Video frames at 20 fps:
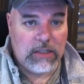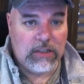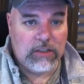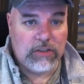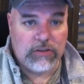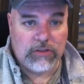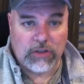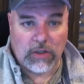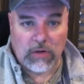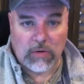
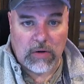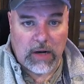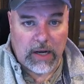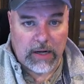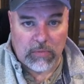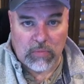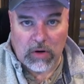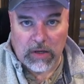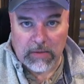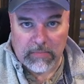So
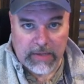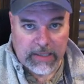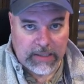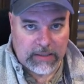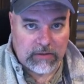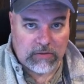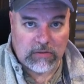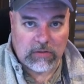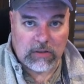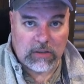I'd want to make
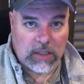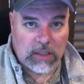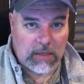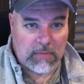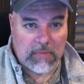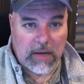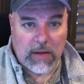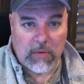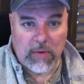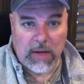this look like
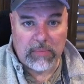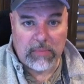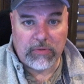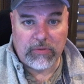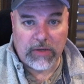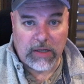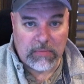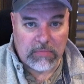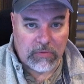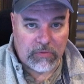my
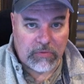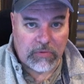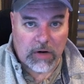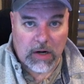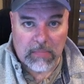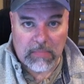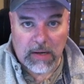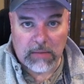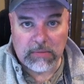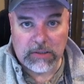website before
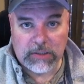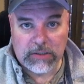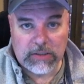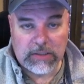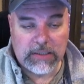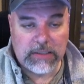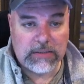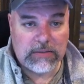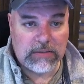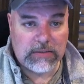I publish
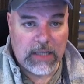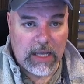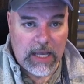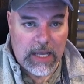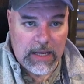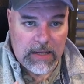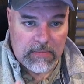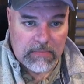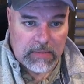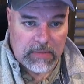this,
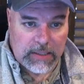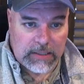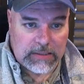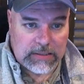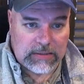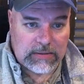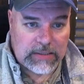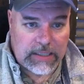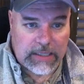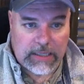but at
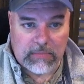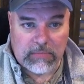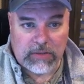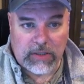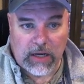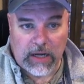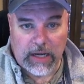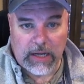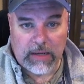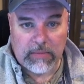the same
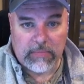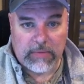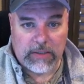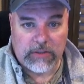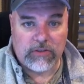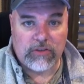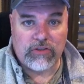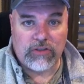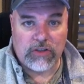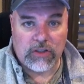time,
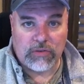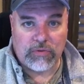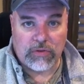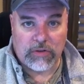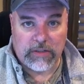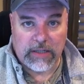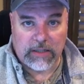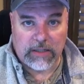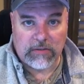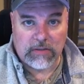this is just for
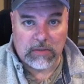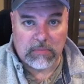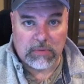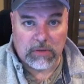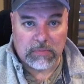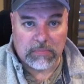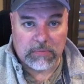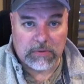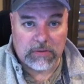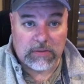testing
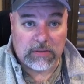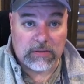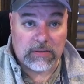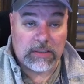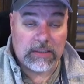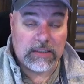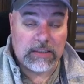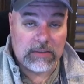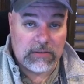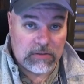purposes.
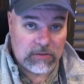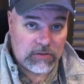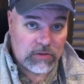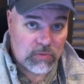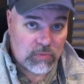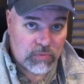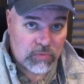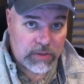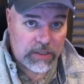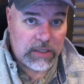And this is a
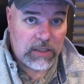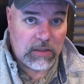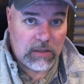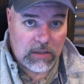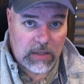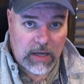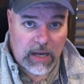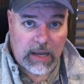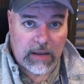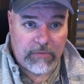real
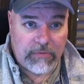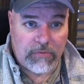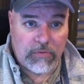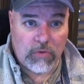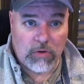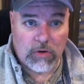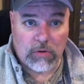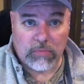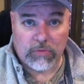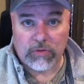live
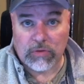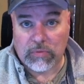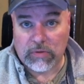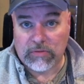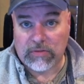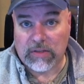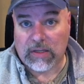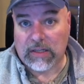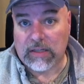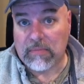form. So
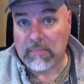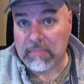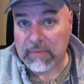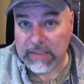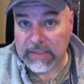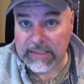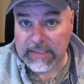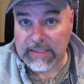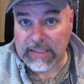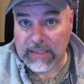once I
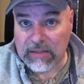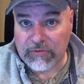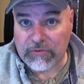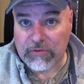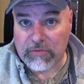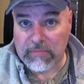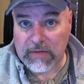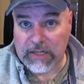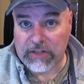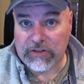complete the
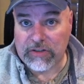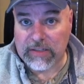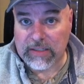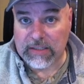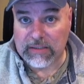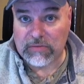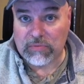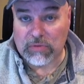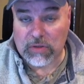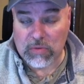information
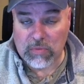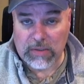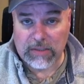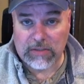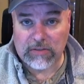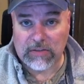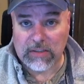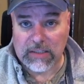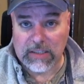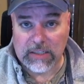that's
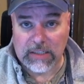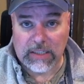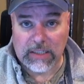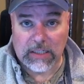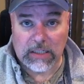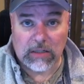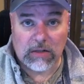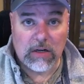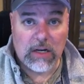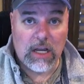requested in
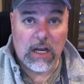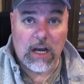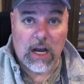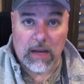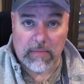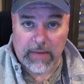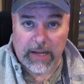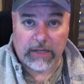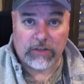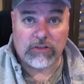here,
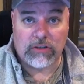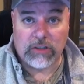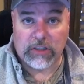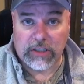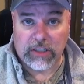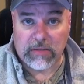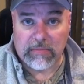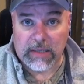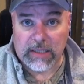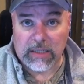I'm actually
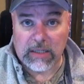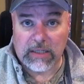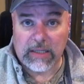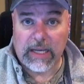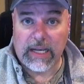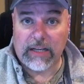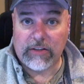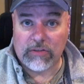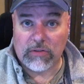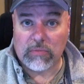going to make a
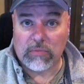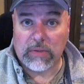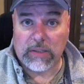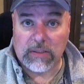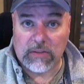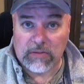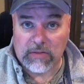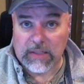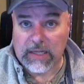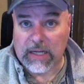case and we
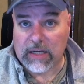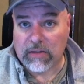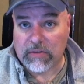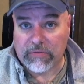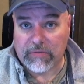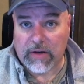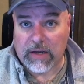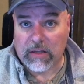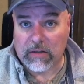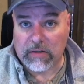can see how the
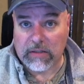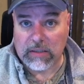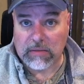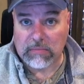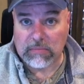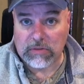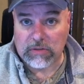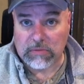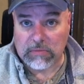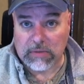file
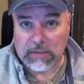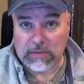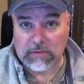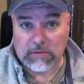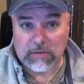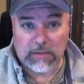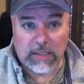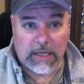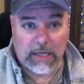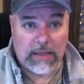comes to
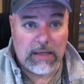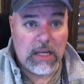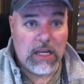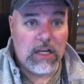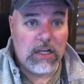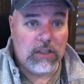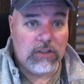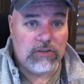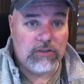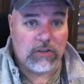us. Okay,
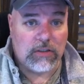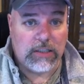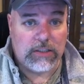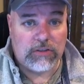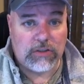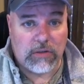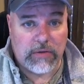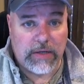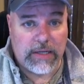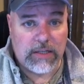so
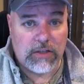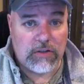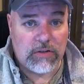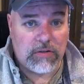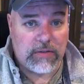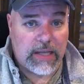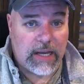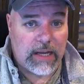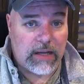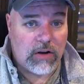let's go ahead and
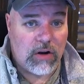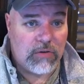do that.